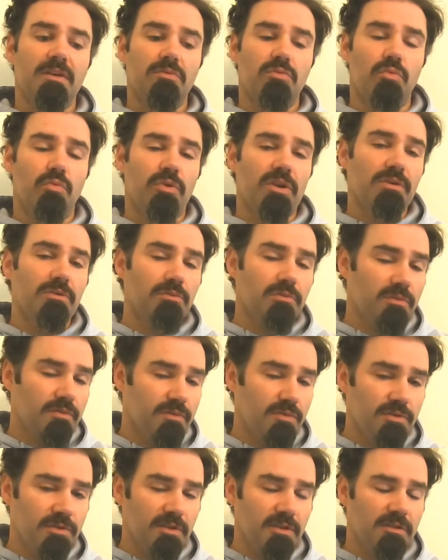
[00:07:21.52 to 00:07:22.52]
real
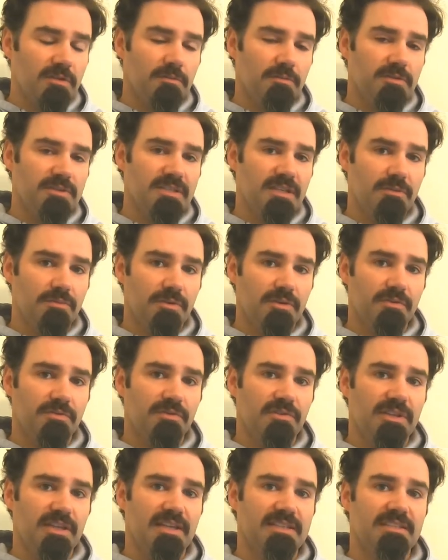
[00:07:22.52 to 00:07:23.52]
food, and we say real food
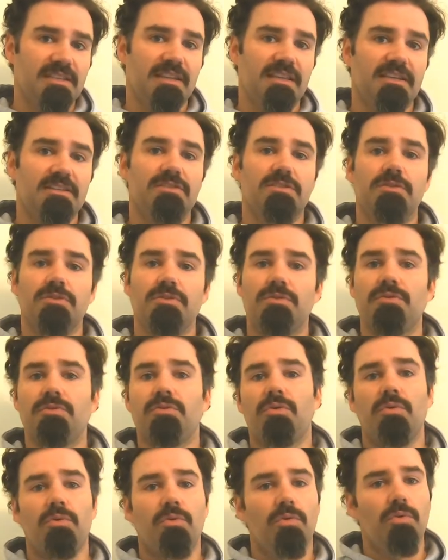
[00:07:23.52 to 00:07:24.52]
as in things that
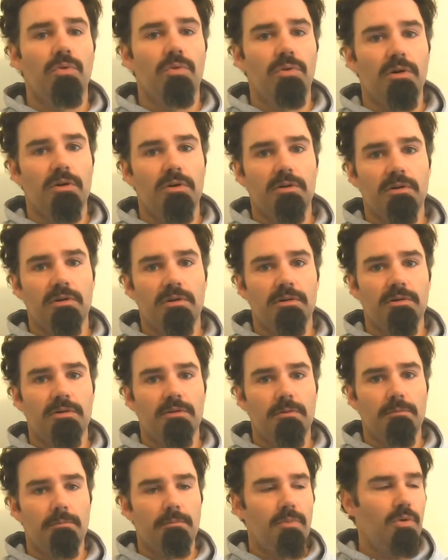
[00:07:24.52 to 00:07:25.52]
grow or
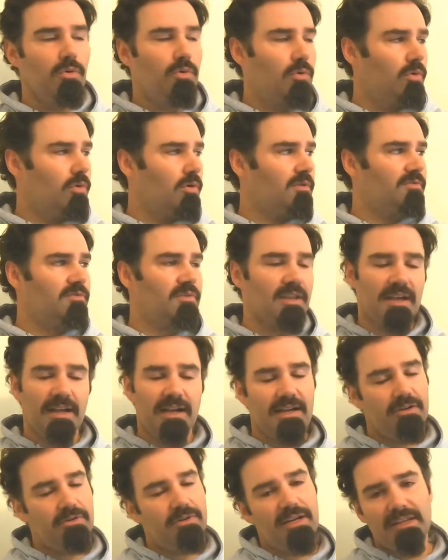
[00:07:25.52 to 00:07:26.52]
moo or fly
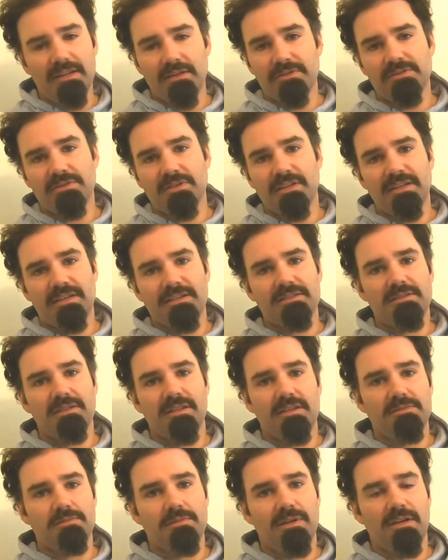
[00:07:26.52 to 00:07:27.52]
or any of those sort of
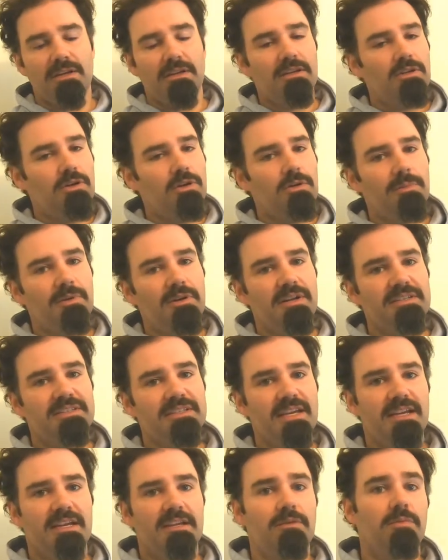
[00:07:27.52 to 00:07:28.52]
things we're going to talk about in a
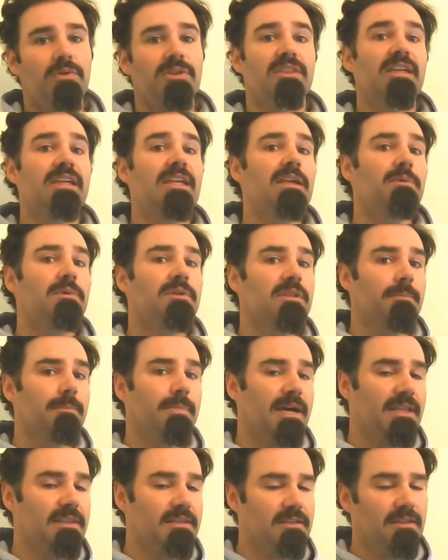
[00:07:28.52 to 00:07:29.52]
second with the eat with
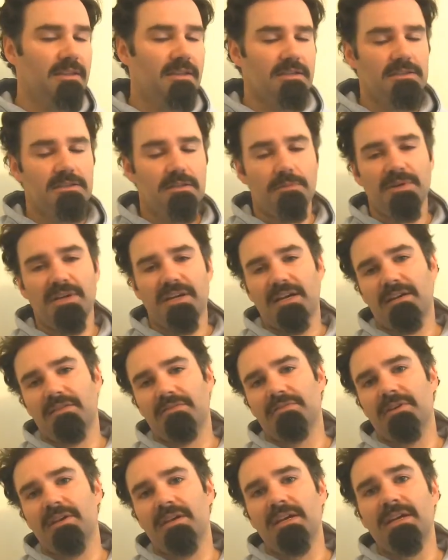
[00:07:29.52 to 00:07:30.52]
abandon list that we
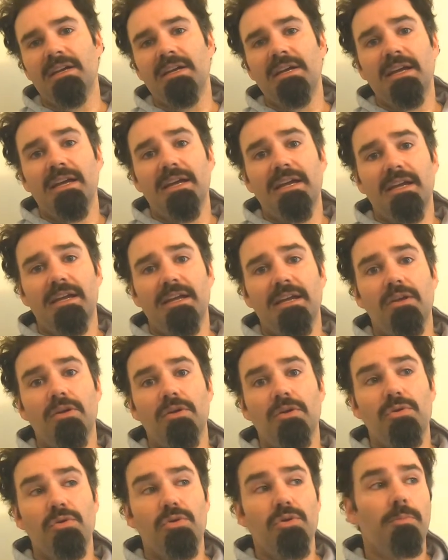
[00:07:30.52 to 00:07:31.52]
have,
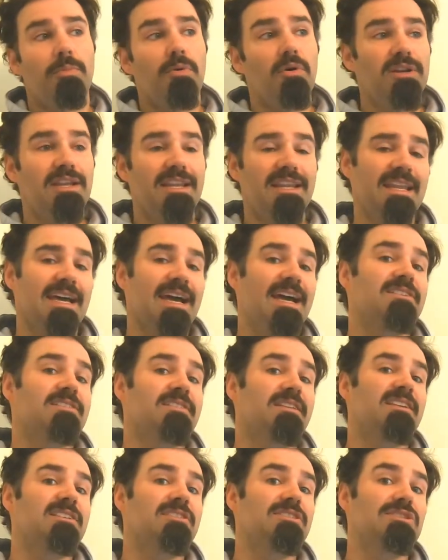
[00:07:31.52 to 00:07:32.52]
your body
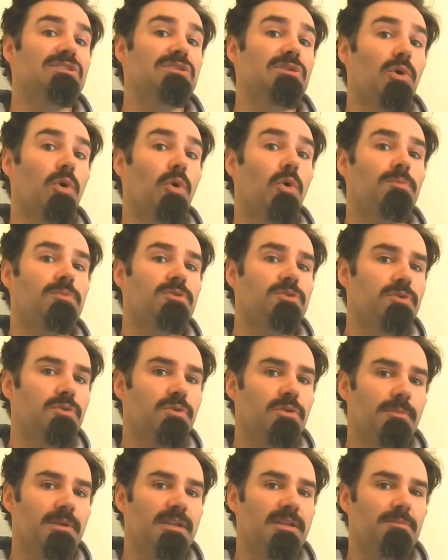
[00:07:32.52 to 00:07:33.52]
naturally stops you
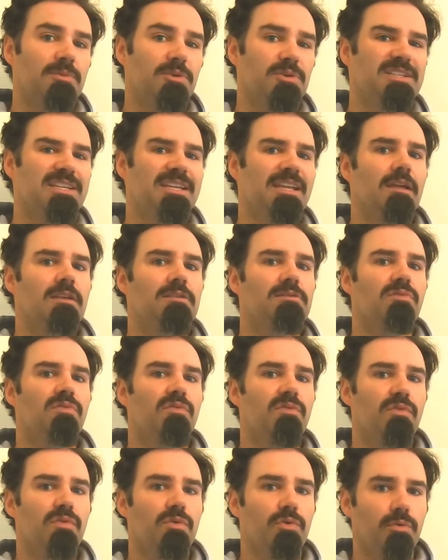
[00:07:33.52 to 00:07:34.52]
from eating because it gets
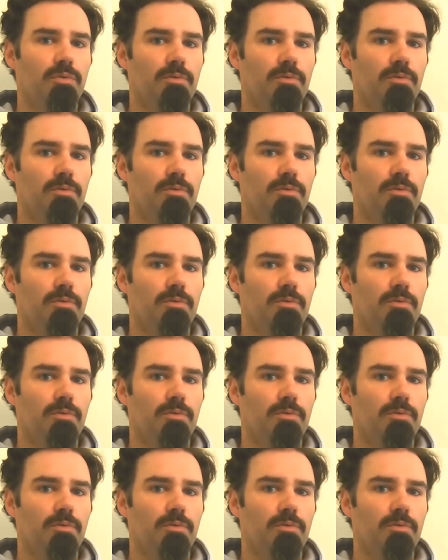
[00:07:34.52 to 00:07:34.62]
full.